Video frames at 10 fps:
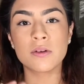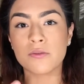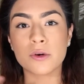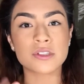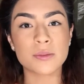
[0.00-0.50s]

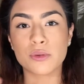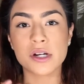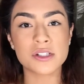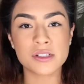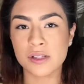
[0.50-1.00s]
first
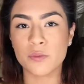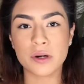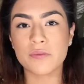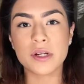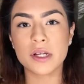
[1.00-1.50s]
impressions in
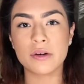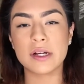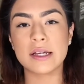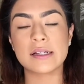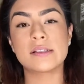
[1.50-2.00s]
one video, I
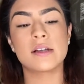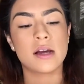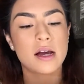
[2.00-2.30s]
guess.